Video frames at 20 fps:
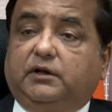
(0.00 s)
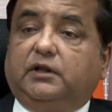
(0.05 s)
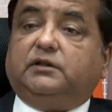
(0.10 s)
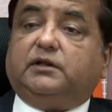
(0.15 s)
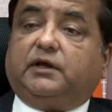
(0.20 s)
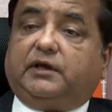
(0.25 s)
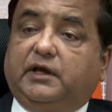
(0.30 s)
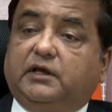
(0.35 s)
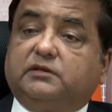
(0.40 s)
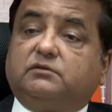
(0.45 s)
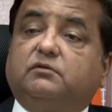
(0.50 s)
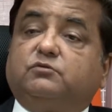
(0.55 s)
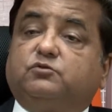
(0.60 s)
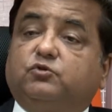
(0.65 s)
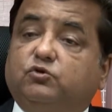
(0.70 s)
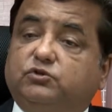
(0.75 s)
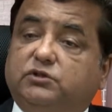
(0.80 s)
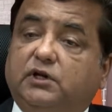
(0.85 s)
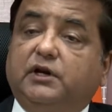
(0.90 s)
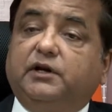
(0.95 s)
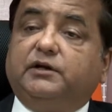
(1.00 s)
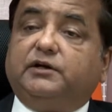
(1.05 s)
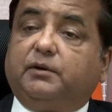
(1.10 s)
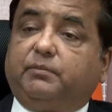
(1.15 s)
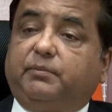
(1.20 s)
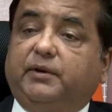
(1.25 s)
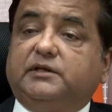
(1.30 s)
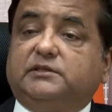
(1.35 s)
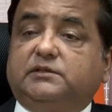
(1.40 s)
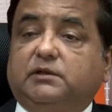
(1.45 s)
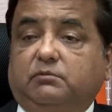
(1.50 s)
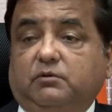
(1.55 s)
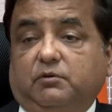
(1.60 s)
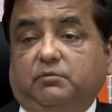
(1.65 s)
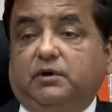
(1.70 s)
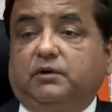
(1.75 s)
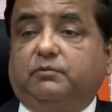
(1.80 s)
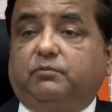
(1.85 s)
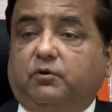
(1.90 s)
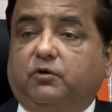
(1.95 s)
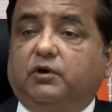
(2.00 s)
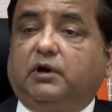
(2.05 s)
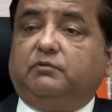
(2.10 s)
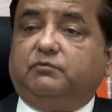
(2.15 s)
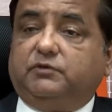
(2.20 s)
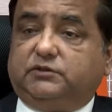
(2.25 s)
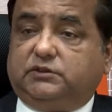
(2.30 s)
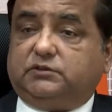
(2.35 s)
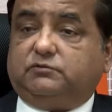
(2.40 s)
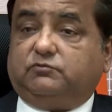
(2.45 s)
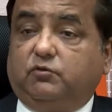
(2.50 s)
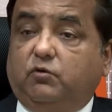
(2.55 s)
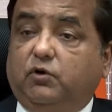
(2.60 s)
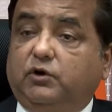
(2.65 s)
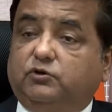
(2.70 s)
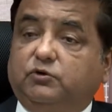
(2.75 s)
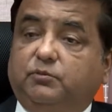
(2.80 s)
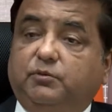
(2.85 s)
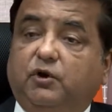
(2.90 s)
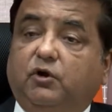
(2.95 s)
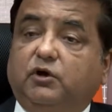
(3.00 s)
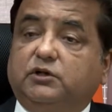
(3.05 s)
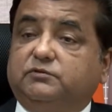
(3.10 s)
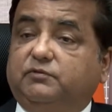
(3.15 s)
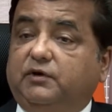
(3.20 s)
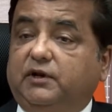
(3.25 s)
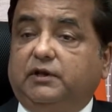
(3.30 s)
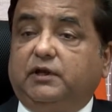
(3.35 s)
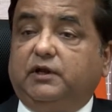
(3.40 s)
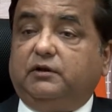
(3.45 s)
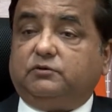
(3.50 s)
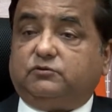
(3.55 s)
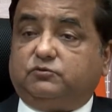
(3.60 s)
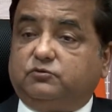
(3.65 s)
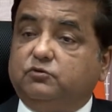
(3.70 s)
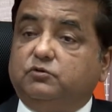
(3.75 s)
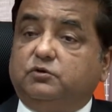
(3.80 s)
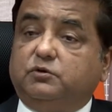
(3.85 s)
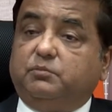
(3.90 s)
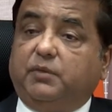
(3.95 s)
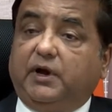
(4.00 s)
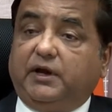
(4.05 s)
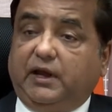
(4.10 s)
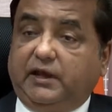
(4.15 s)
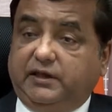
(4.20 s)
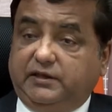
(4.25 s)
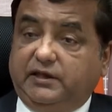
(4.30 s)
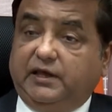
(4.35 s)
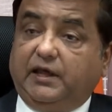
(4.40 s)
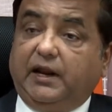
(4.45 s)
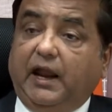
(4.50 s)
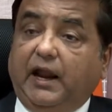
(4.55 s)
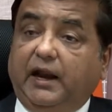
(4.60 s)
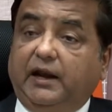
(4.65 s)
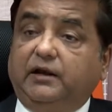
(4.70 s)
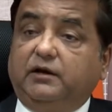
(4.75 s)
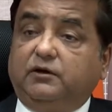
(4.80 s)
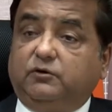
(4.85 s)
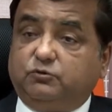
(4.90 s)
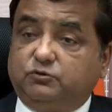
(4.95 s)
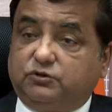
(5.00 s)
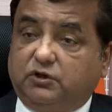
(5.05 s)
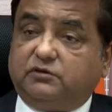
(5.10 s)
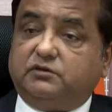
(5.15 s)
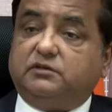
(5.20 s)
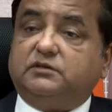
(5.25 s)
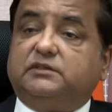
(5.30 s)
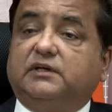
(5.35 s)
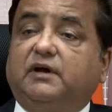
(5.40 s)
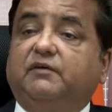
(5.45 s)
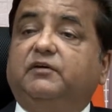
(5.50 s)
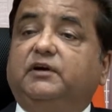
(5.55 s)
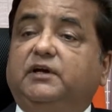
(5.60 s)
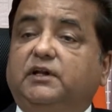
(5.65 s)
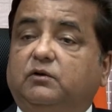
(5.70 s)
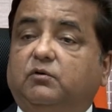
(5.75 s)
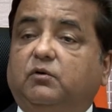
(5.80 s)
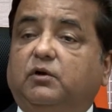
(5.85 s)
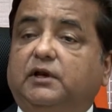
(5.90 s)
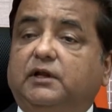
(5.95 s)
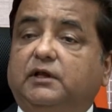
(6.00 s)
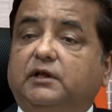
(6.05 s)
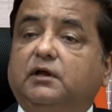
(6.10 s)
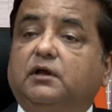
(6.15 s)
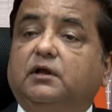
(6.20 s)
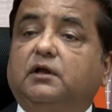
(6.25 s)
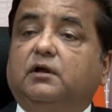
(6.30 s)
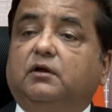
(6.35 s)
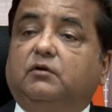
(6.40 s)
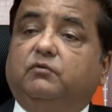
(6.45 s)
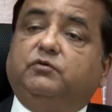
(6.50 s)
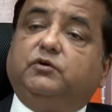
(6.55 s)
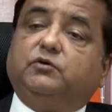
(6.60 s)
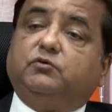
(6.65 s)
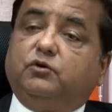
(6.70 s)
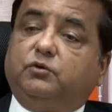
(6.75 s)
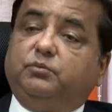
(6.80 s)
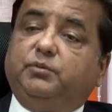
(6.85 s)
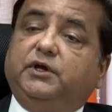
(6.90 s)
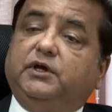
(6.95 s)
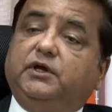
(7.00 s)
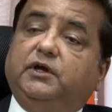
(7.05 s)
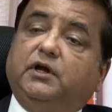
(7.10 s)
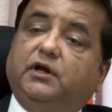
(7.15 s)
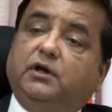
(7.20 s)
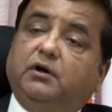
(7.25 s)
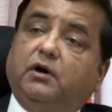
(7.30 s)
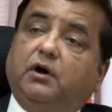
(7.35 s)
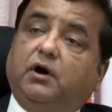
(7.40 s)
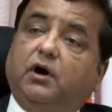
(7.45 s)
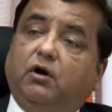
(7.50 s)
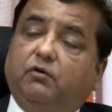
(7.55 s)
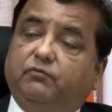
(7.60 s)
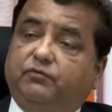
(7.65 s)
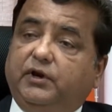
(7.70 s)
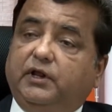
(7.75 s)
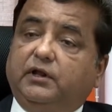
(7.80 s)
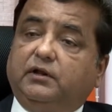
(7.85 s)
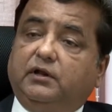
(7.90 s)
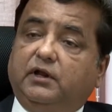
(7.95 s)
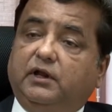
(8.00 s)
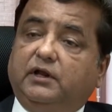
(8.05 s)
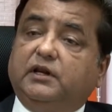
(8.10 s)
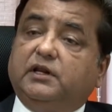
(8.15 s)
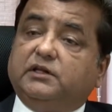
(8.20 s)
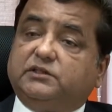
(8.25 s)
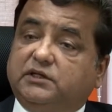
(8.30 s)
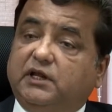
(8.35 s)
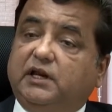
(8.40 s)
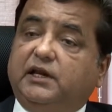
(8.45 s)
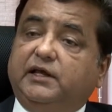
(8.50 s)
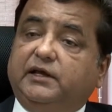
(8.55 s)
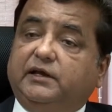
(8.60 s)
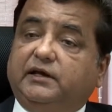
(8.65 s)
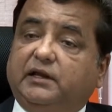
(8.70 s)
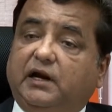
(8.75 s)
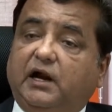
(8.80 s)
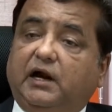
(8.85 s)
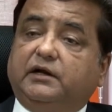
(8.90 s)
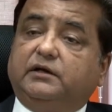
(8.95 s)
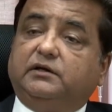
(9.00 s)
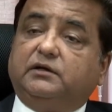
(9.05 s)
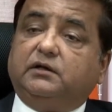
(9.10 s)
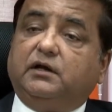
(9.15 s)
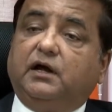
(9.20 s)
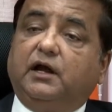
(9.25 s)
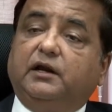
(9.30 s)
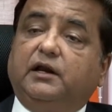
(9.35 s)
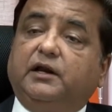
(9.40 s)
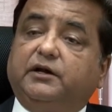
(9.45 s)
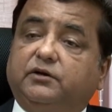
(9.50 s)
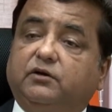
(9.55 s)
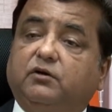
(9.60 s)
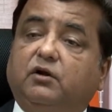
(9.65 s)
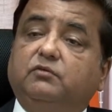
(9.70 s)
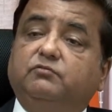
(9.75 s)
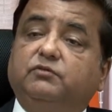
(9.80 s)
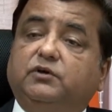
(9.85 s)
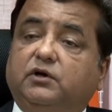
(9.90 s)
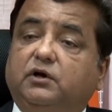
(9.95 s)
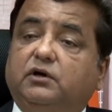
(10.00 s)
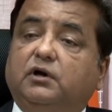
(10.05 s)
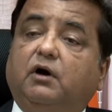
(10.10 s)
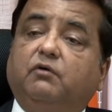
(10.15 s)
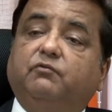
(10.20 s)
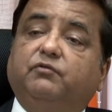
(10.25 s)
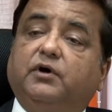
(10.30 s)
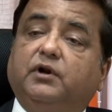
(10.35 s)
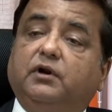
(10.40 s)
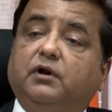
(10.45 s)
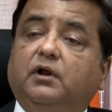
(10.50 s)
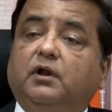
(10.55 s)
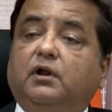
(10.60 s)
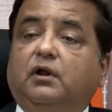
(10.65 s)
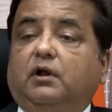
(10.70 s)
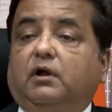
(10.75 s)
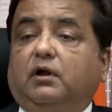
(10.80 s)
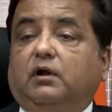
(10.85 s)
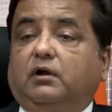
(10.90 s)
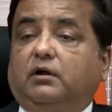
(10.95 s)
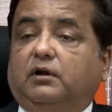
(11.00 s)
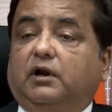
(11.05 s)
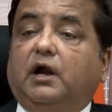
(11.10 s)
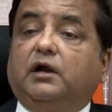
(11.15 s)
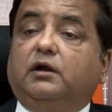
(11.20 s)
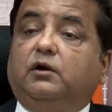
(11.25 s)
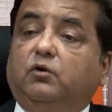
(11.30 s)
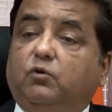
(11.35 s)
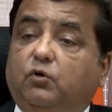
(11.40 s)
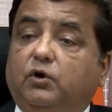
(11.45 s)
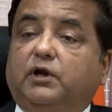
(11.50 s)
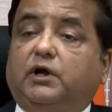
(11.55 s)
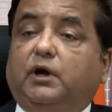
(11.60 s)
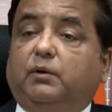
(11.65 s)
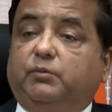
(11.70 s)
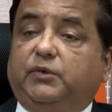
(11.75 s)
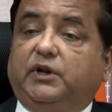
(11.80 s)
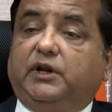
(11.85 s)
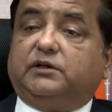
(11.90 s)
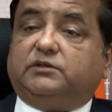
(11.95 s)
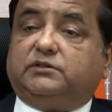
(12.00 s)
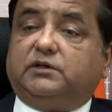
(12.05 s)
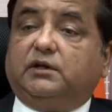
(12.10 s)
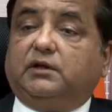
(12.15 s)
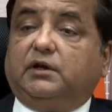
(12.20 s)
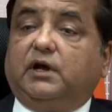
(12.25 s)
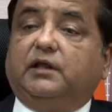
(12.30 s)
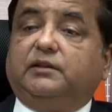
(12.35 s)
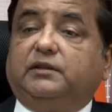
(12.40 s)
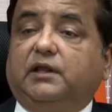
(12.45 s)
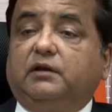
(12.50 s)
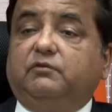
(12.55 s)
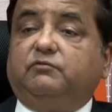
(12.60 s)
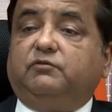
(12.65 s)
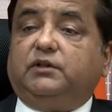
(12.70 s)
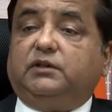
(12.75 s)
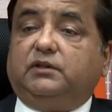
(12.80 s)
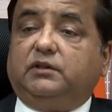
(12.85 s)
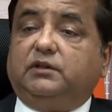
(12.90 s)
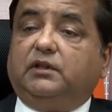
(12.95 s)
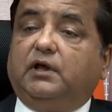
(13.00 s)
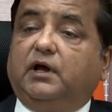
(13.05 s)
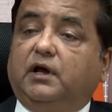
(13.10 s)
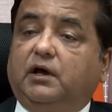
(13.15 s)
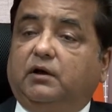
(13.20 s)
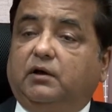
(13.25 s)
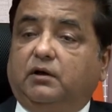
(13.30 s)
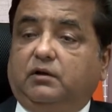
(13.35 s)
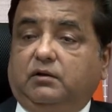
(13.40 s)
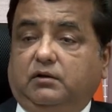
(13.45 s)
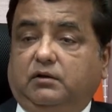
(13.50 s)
in the case of social enterprise development program, which is going to be launched very soon by year end 2017 only, we could be offering initially grant, and later on we can offer grant loan combination, and then the